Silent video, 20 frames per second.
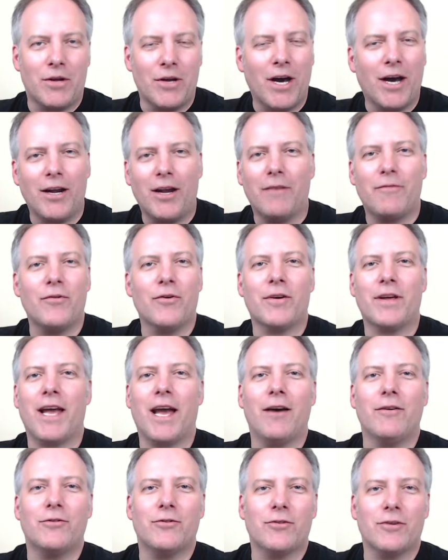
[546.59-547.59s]
got off your
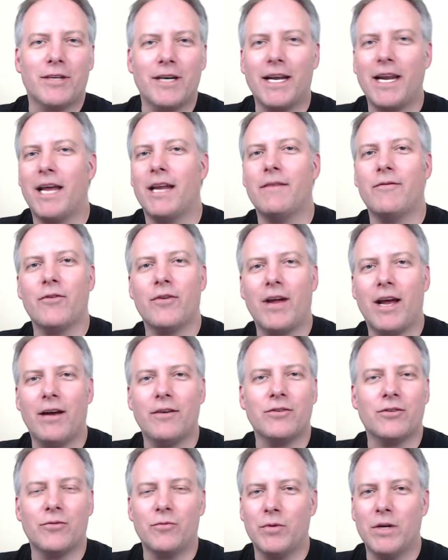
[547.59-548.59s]
couch or got out of your
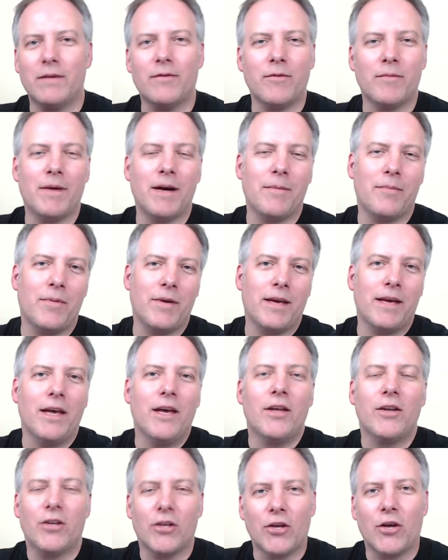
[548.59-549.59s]
house or whatever it might be
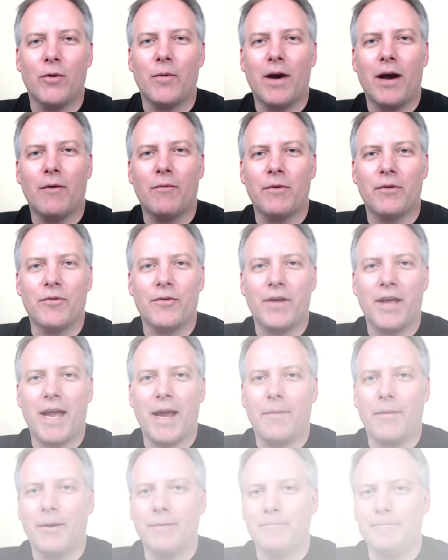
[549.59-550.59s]
to go out with your
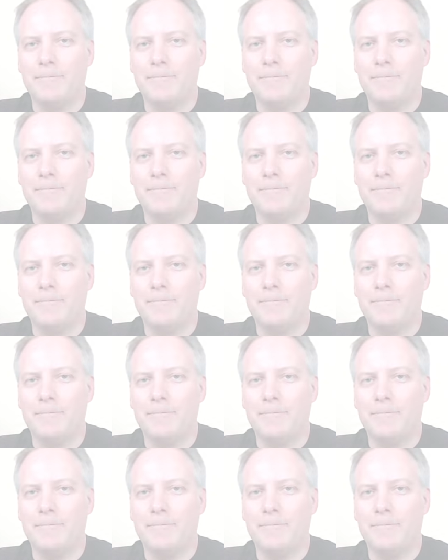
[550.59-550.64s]
camera.